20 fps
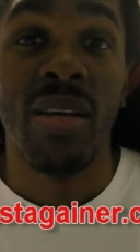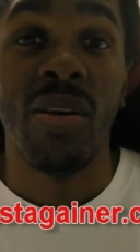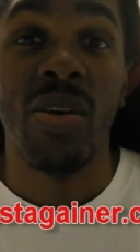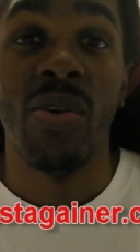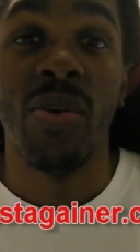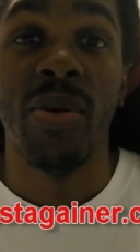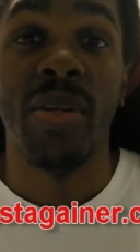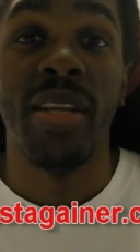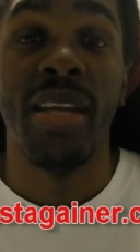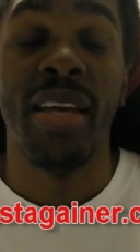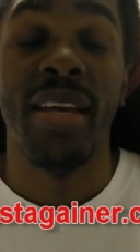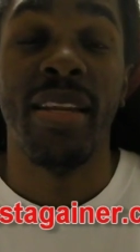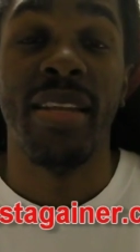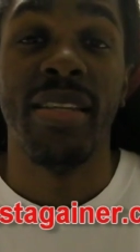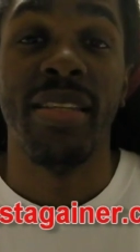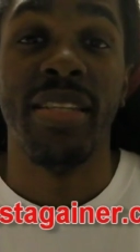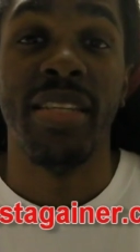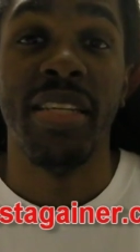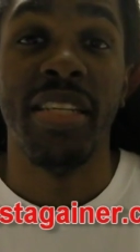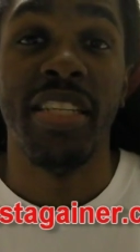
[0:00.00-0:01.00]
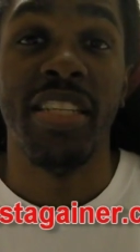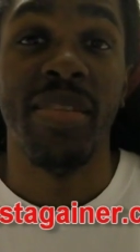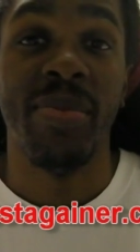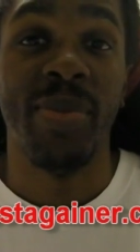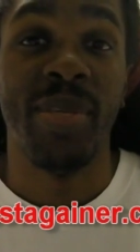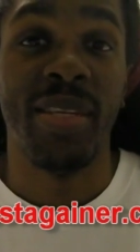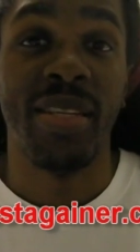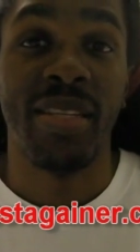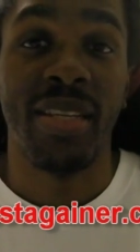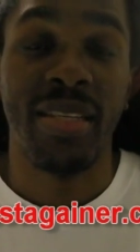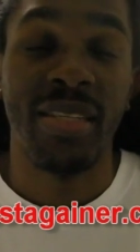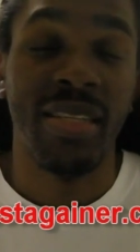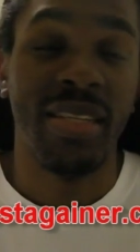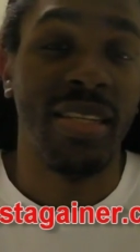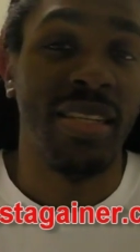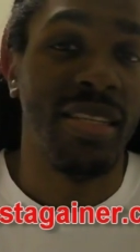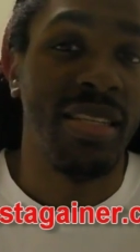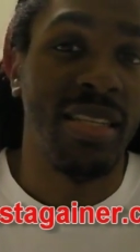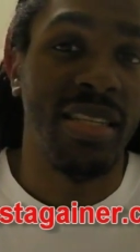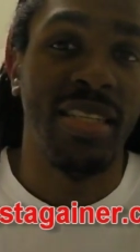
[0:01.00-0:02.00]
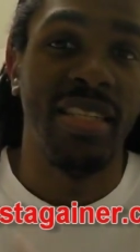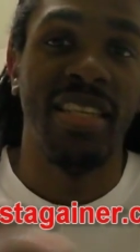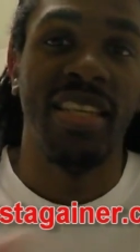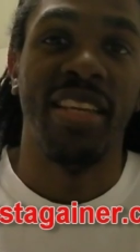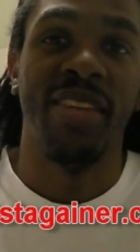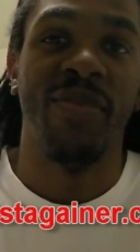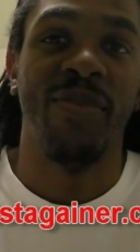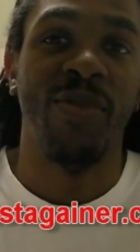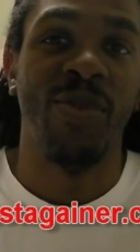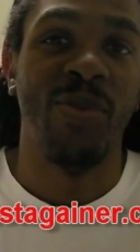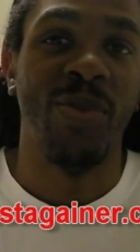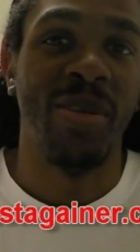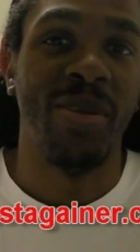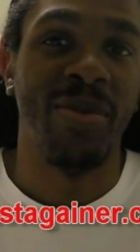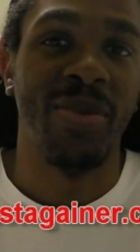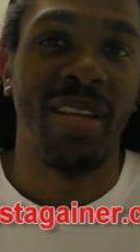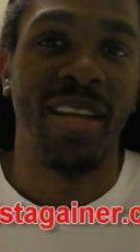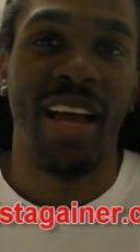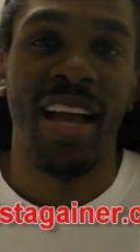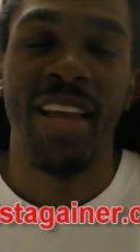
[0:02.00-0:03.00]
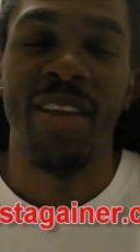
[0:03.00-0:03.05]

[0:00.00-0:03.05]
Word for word: going at Jeezy because I seen the Jeezy interview when he's like,